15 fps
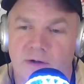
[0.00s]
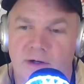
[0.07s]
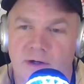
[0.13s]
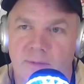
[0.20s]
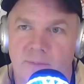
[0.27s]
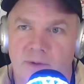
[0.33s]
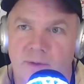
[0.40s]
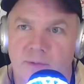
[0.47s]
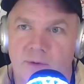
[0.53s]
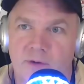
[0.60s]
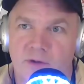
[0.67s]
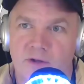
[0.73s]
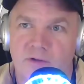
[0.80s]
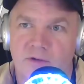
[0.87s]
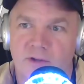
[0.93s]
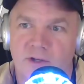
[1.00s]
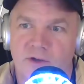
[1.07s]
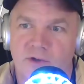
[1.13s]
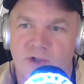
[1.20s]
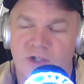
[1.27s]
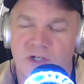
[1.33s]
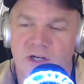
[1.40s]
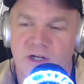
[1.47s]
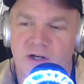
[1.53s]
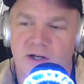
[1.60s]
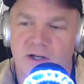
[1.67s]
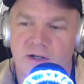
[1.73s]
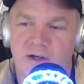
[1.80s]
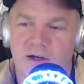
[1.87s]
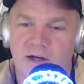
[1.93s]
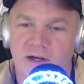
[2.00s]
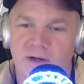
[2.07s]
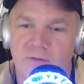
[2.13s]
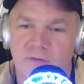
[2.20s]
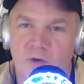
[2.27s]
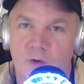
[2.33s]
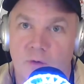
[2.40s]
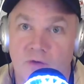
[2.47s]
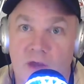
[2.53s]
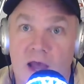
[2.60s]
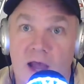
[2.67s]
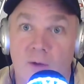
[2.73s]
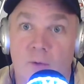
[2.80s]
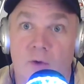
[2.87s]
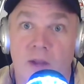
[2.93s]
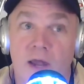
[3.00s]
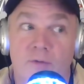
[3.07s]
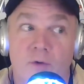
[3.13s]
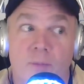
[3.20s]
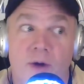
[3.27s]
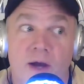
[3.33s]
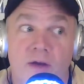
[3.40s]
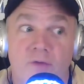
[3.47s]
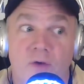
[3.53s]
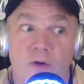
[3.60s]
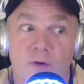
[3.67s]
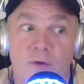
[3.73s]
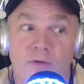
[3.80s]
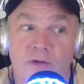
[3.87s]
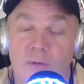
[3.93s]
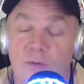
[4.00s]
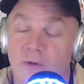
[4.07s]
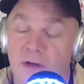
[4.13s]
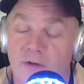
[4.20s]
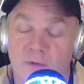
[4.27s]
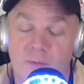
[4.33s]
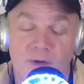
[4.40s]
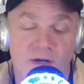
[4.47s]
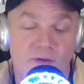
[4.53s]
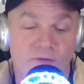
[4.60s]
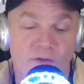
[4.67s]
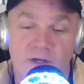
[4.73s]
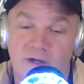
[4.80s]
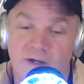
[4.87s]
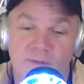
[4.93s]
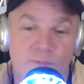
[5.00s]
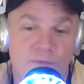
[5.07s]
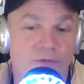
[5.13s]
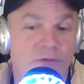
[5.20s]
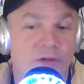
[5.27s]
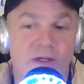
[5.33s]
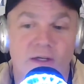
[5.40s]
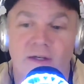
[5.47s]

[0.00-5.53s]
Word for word: uh, people no that, that cheat on on views. I will never buy views. I will never buy subs. No,